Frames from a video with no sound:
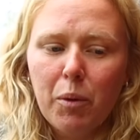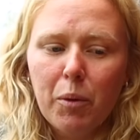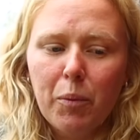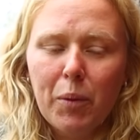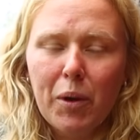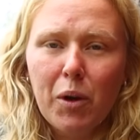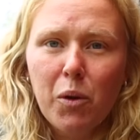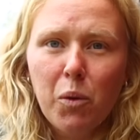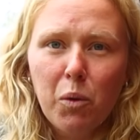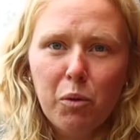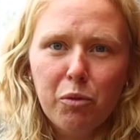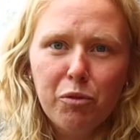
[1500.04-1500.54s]
where we
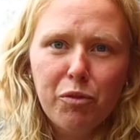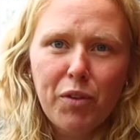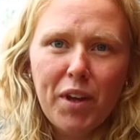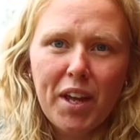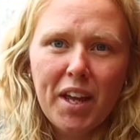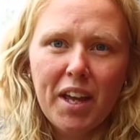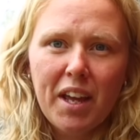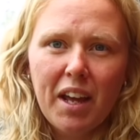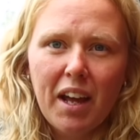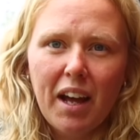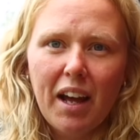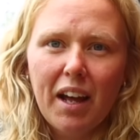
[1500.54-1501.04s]
all
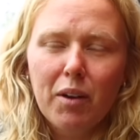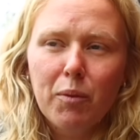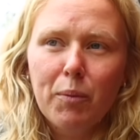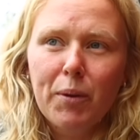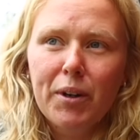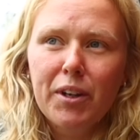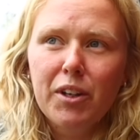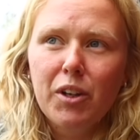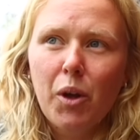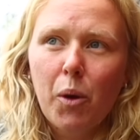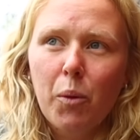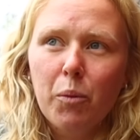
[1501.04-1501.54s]
fit and
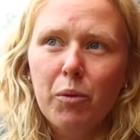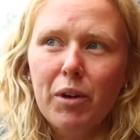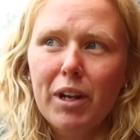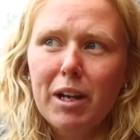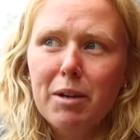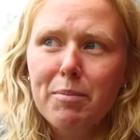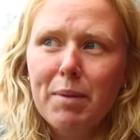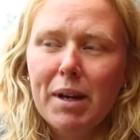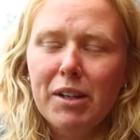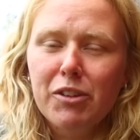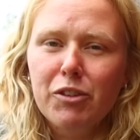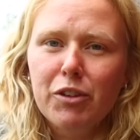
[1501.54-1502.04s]
where it don't
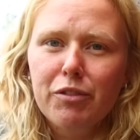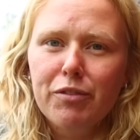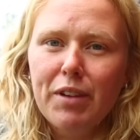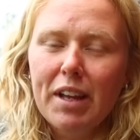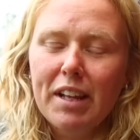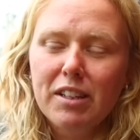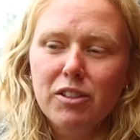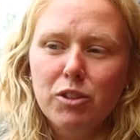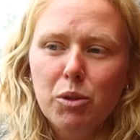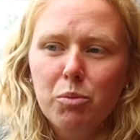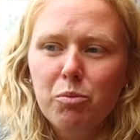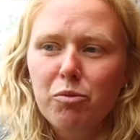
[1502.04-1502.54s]
really matter if it
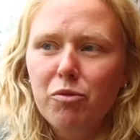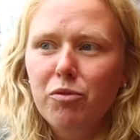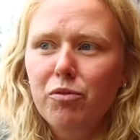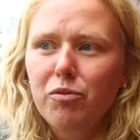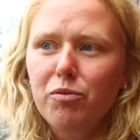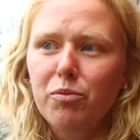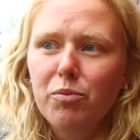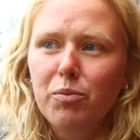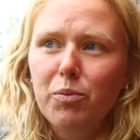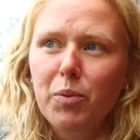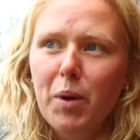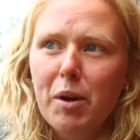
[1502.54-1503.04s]
ends up
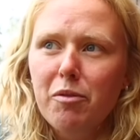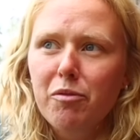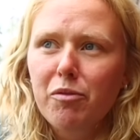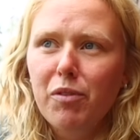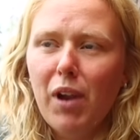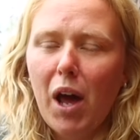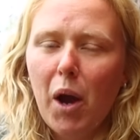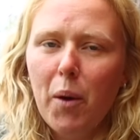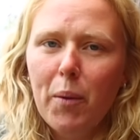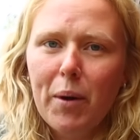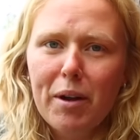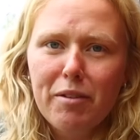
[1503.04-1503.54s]
with
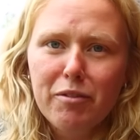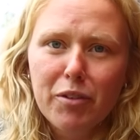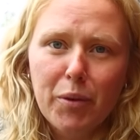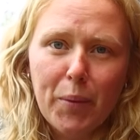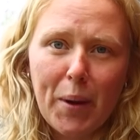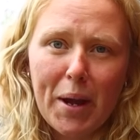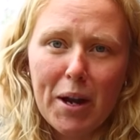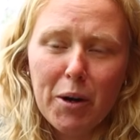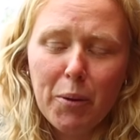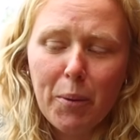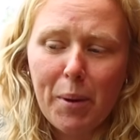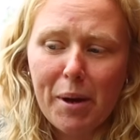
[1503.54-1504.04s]
flour
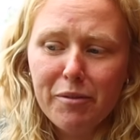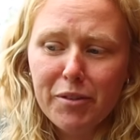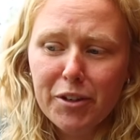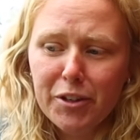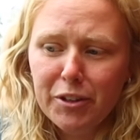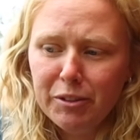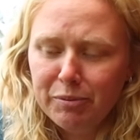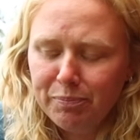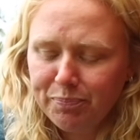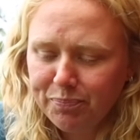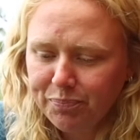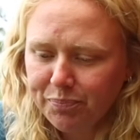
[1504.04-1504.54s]
everywhere or
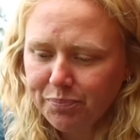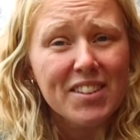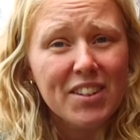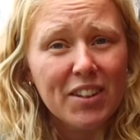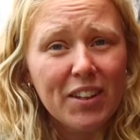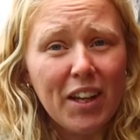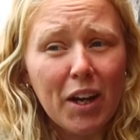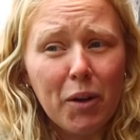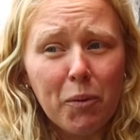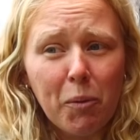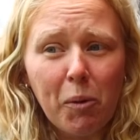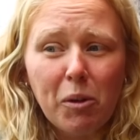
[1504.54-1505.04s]
whatever. So
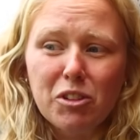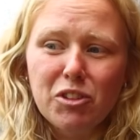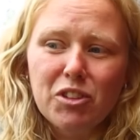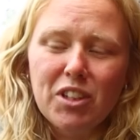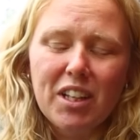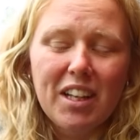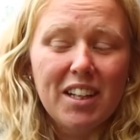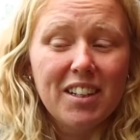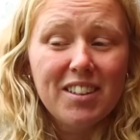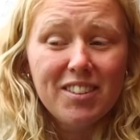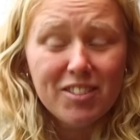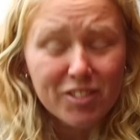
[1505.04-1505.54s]
that was
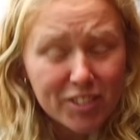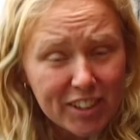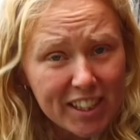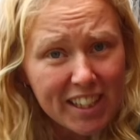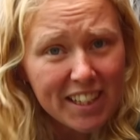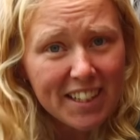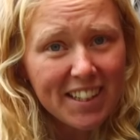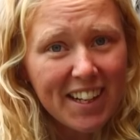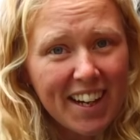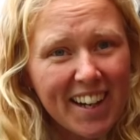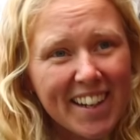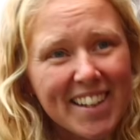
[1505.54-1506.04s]

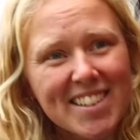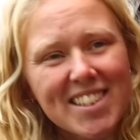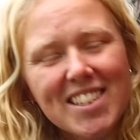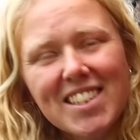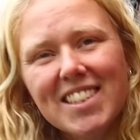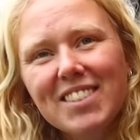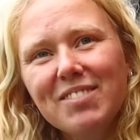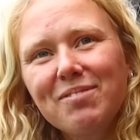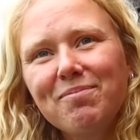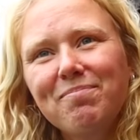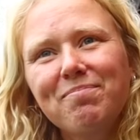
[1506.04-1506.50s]
really nice.